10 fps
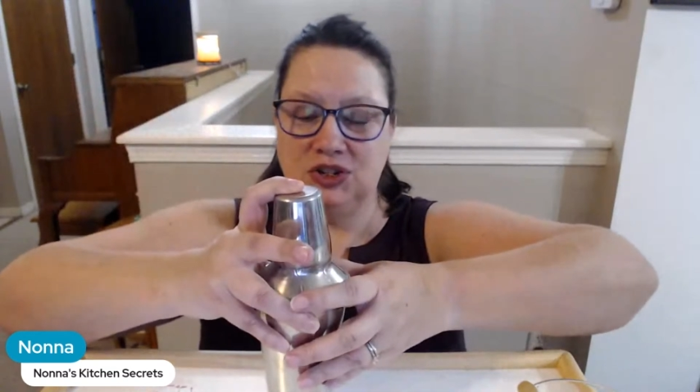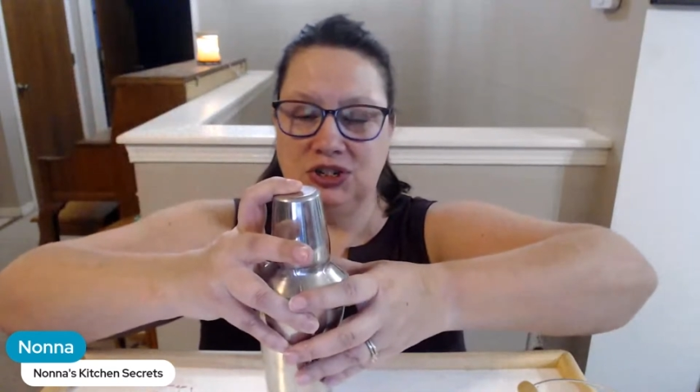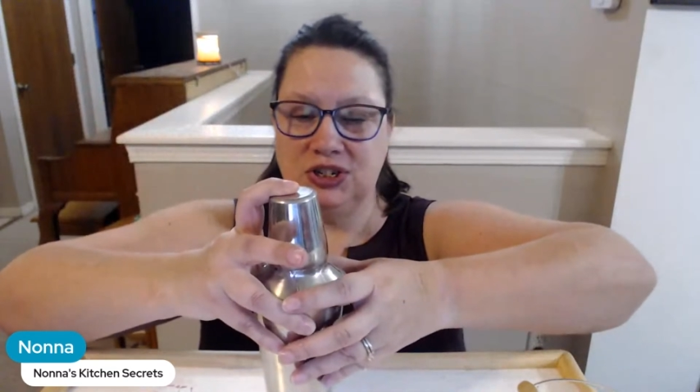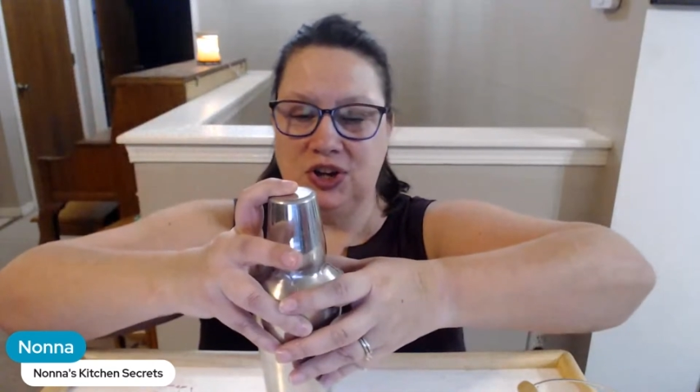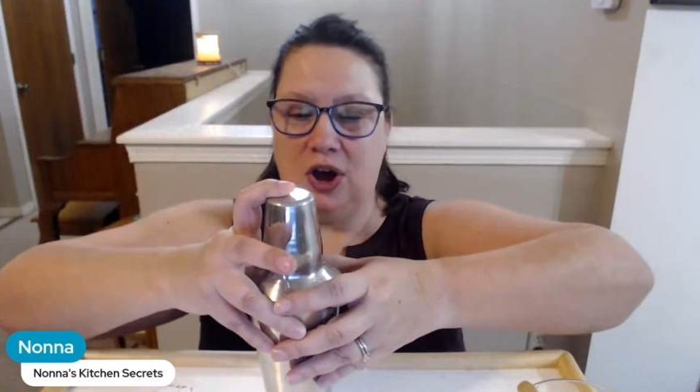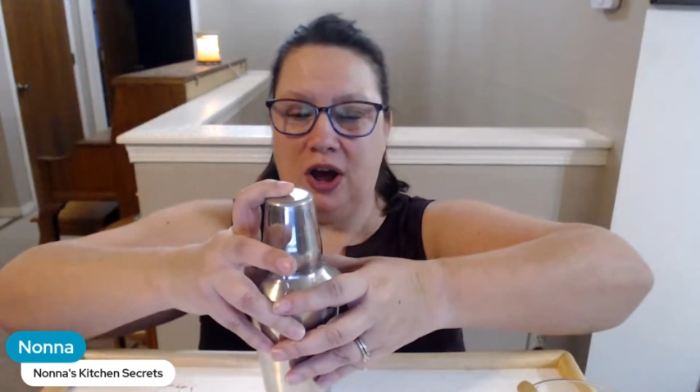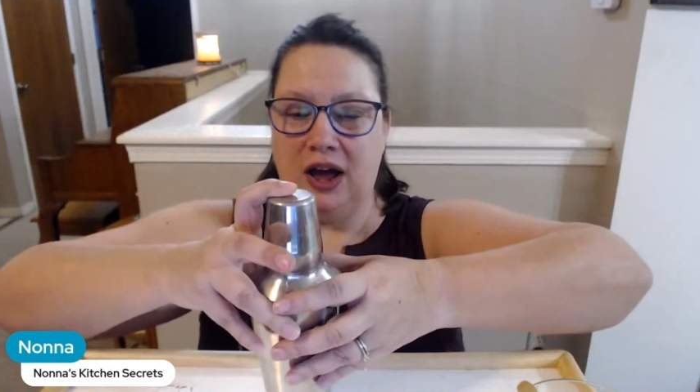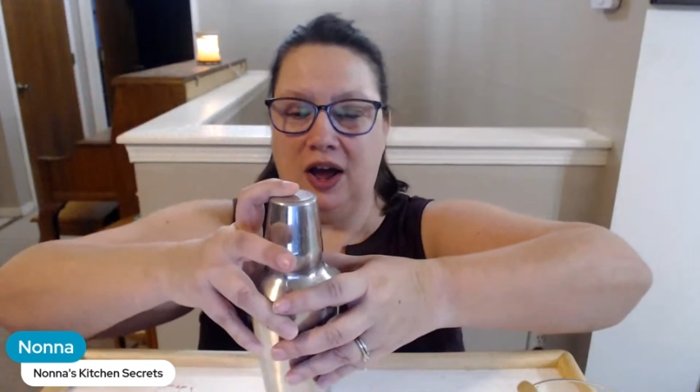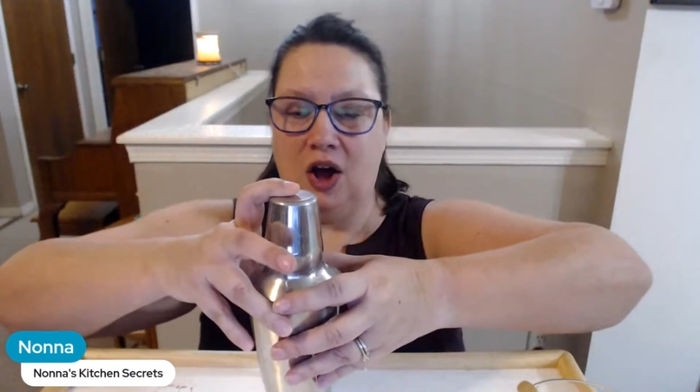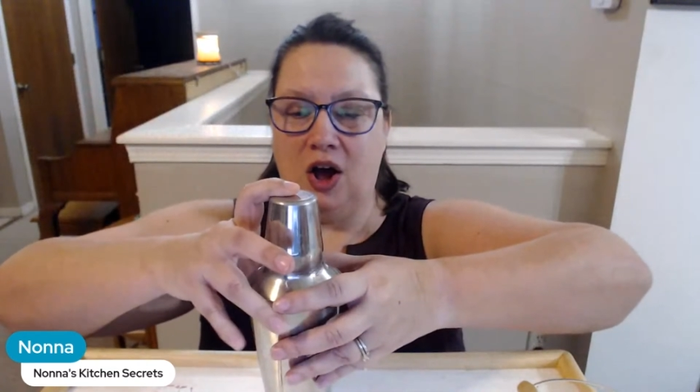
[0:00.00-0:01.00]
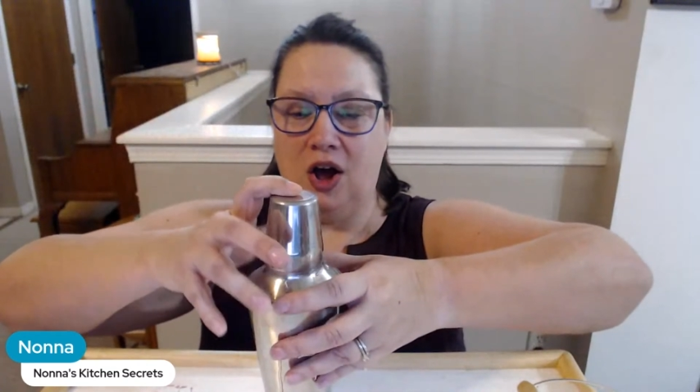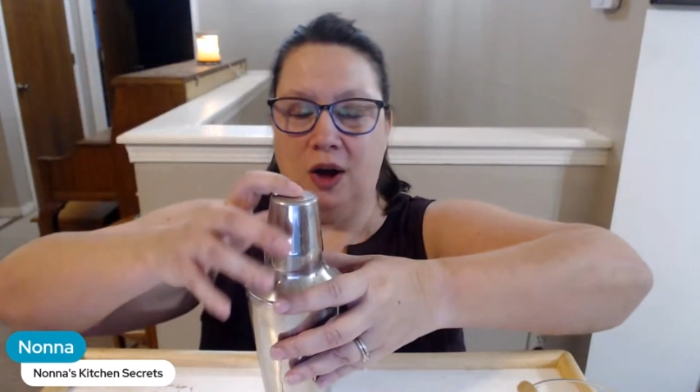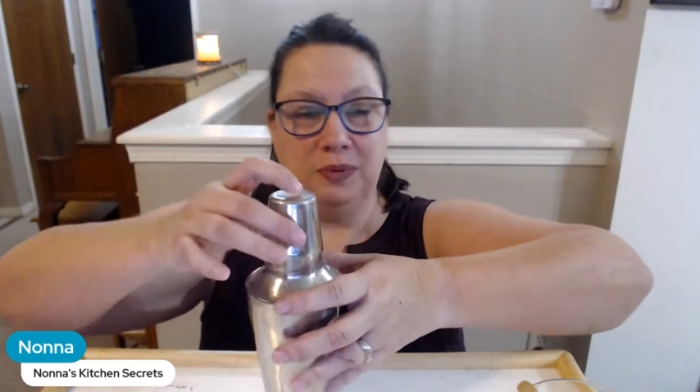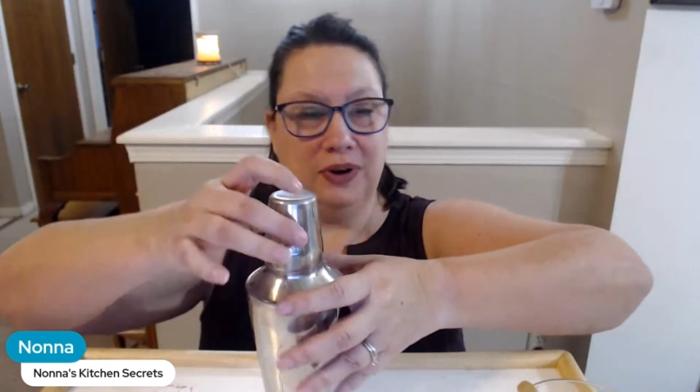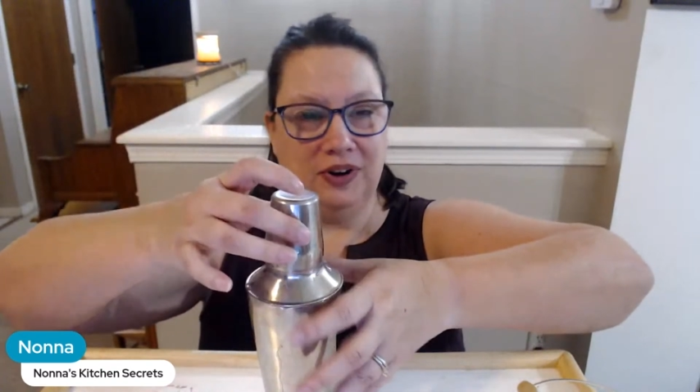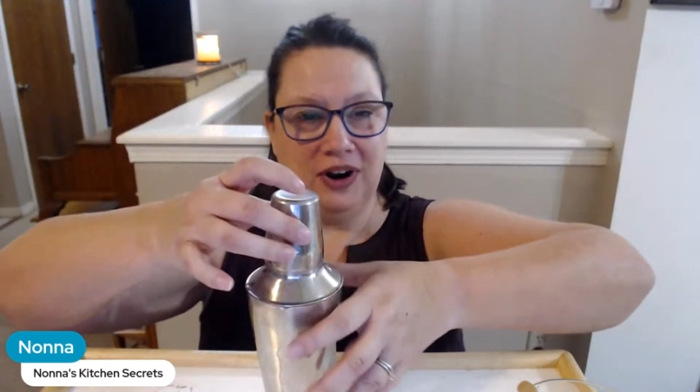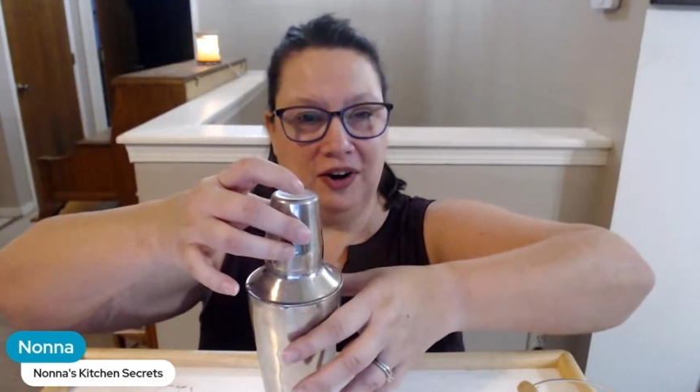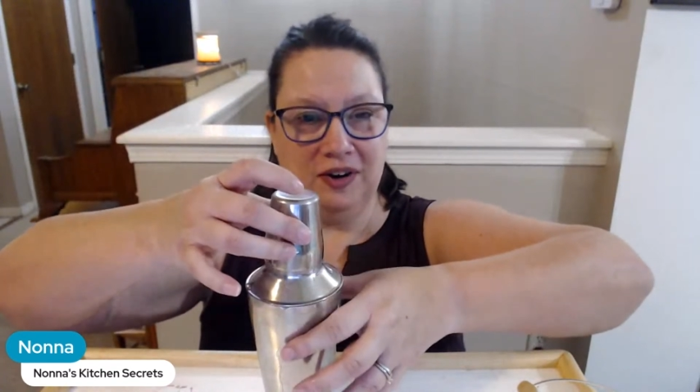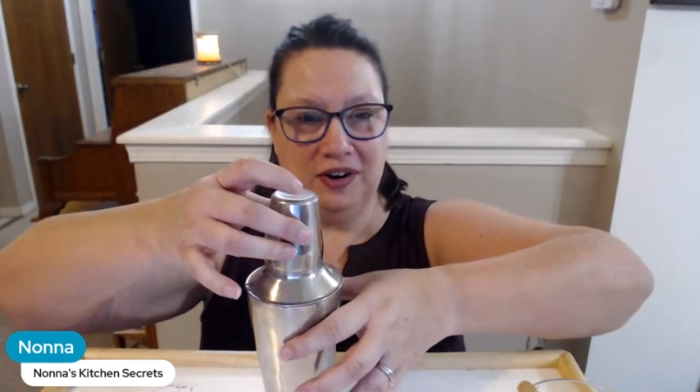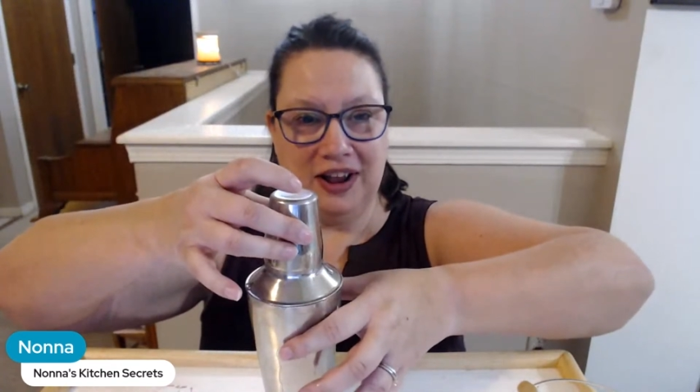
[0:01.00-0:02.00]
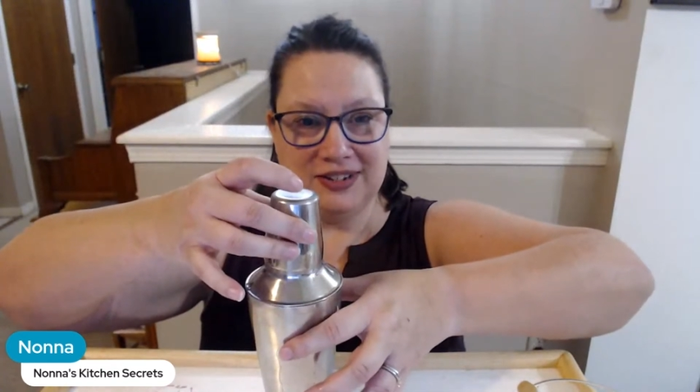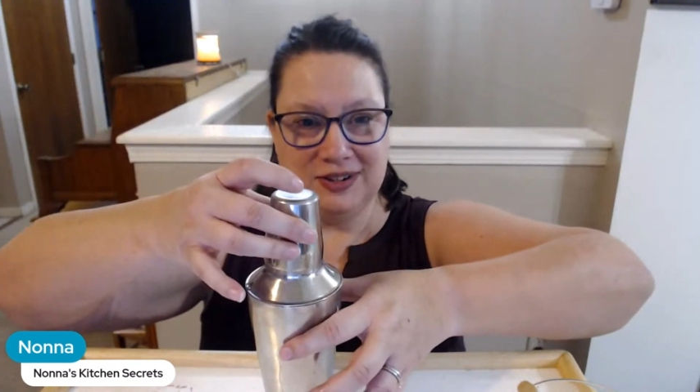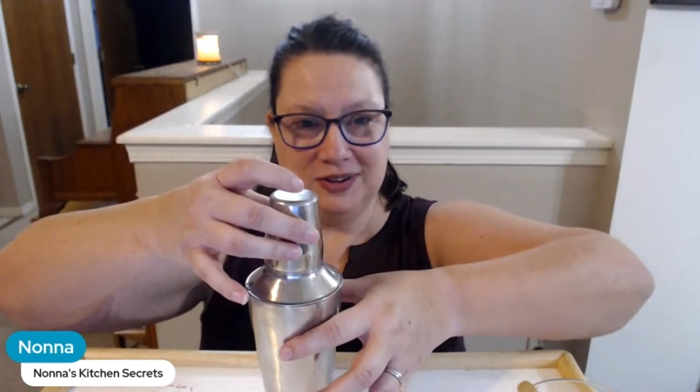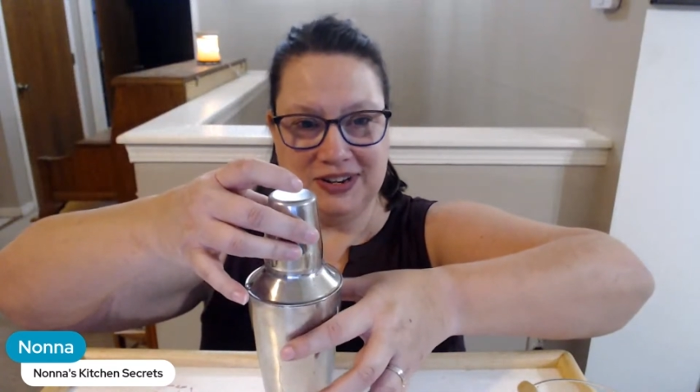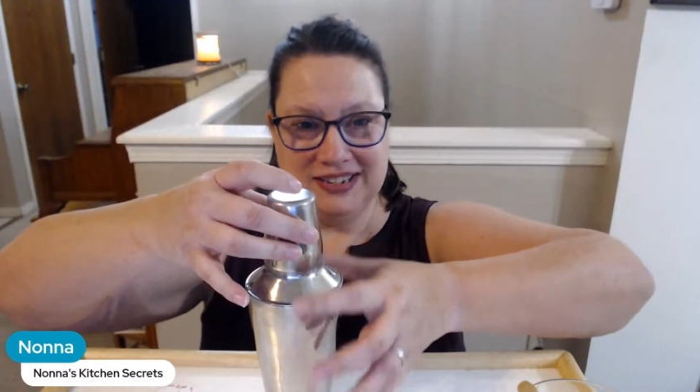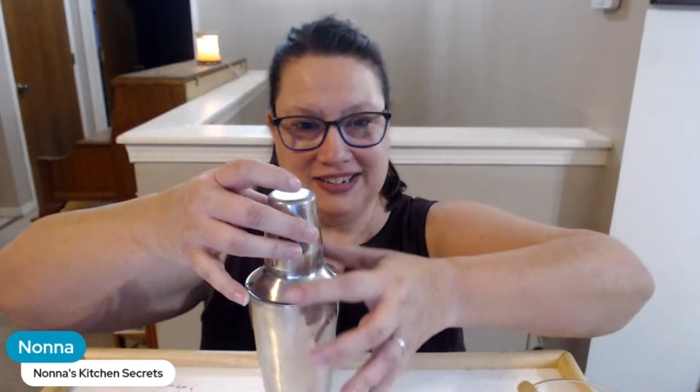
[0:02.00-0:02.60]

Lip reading: just operator error, as you can